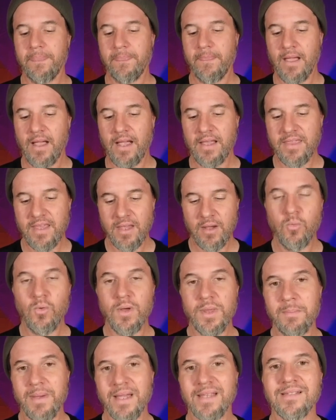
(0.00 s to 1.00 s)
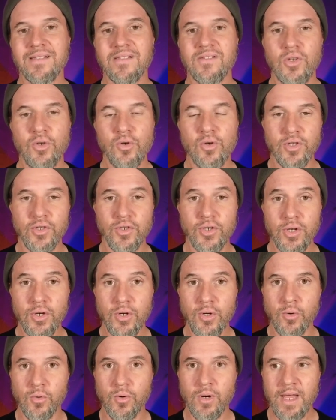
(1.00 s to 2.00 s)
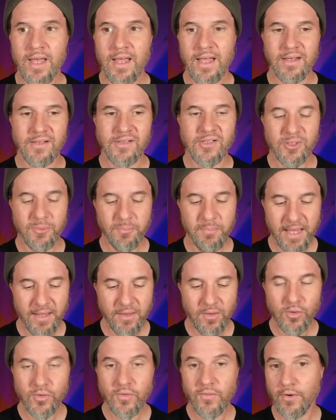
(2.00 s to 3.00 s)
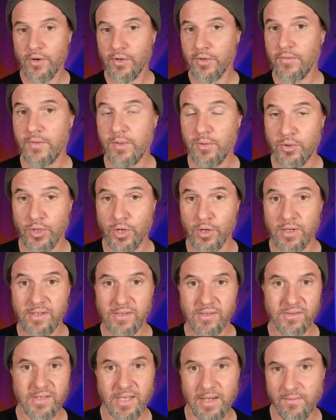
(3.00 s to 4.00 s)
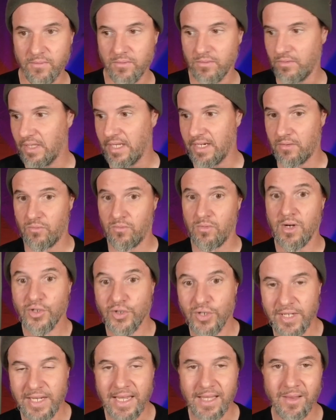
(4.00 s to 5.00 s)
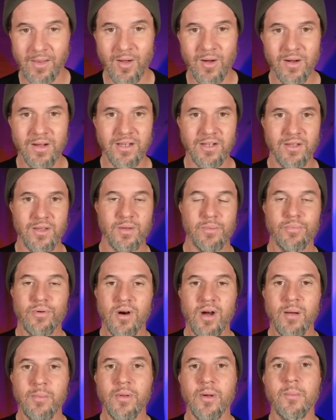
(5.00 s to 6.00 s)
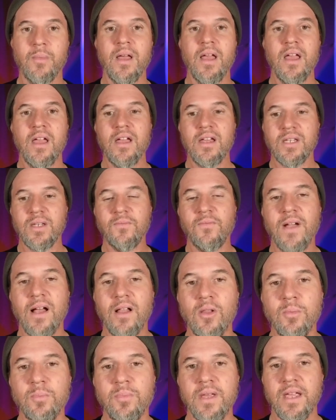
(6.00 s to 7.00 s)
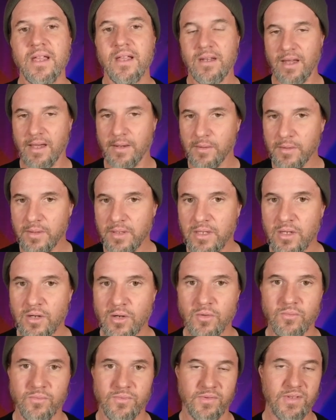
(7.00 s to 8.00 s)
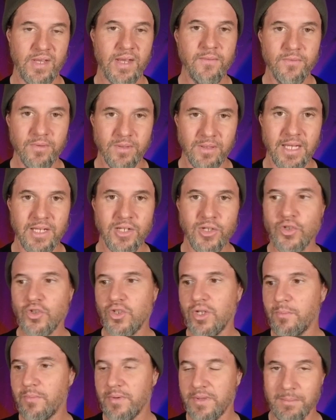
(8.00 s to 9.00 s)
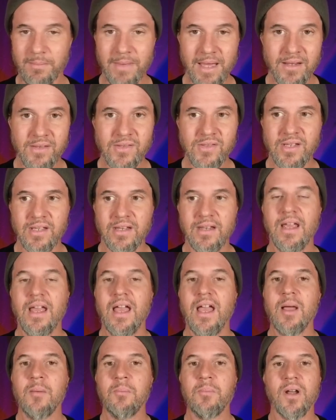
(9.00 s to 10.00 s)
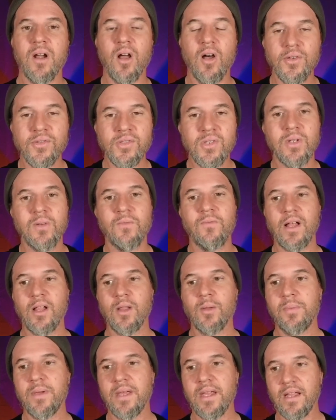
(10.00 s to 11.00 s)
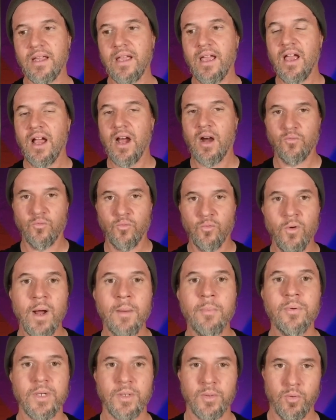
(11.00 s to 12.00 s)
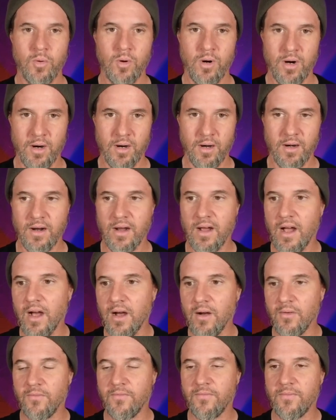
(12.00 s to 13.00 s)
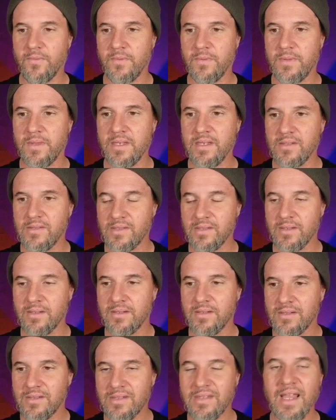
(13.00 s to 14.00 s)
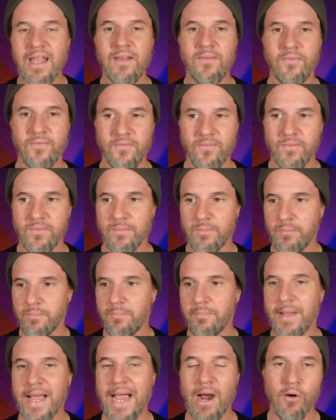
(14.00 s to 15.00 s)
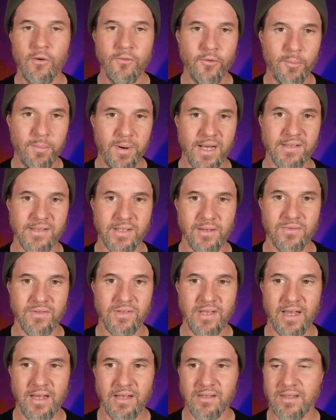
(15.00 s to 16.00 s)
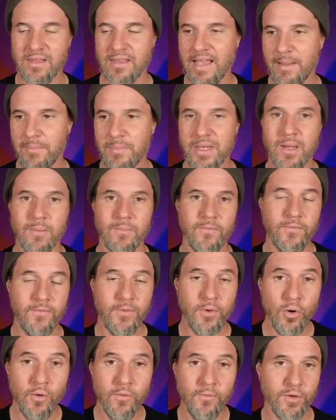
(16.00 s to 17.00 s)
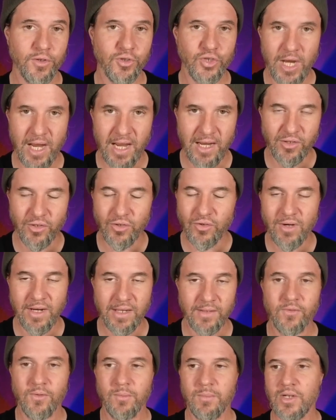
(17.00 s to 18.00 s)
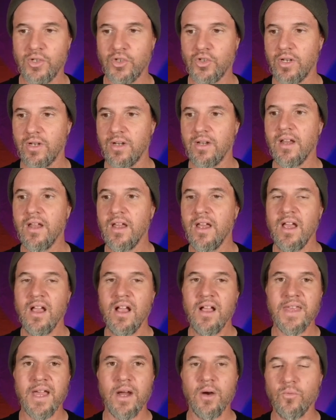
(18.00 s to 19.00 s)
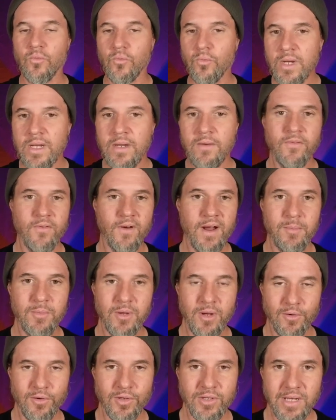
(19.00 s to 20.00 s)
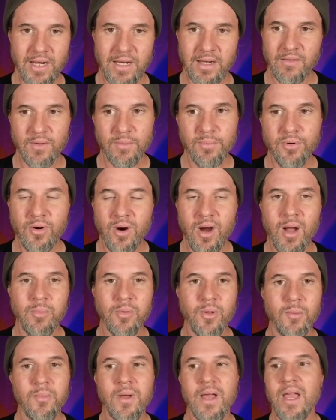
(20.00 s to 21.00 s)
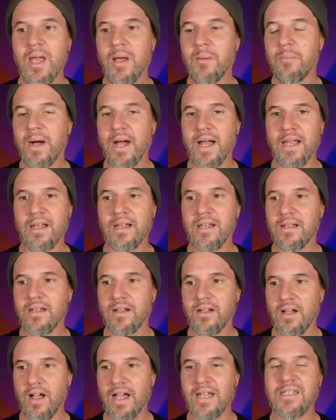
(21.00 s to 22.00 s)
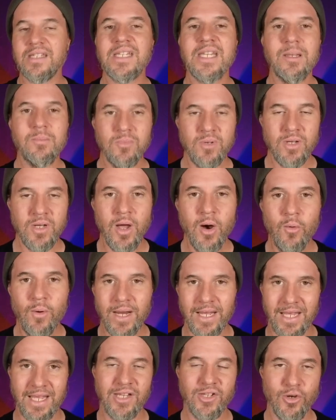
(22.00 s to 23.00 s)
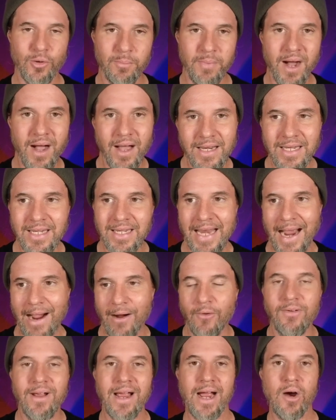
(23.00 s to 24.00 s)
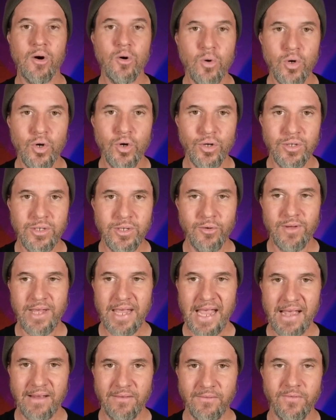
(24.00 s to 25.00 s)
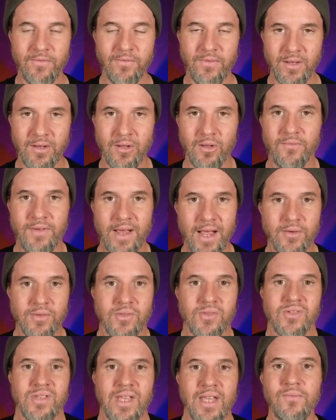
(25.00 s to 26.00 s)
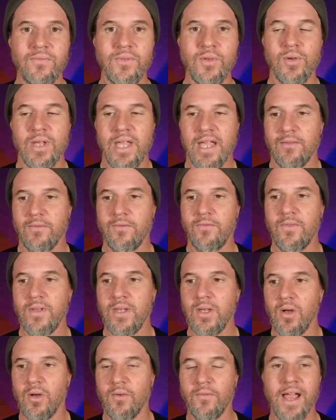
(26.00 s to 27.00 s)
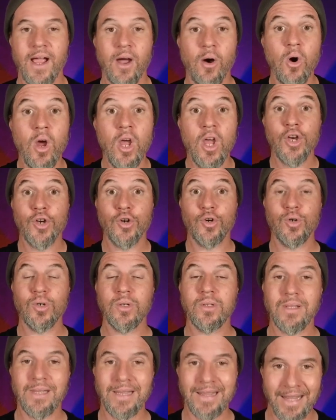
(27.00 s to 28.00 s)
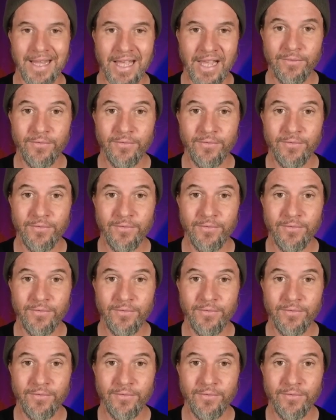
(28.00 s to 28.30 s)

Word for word: I think one of the best things you can do is spend those first few journeys instead of like rushing headlong into the problem, developing not only your safe relationship with the medicine, but also developing a repertoire of these safe powerful positive states that become fuel for change and transformation, that reframe your understanding of the problem by a deep knowing in your body now of how good you can feel, of how safe you can feel, of how good life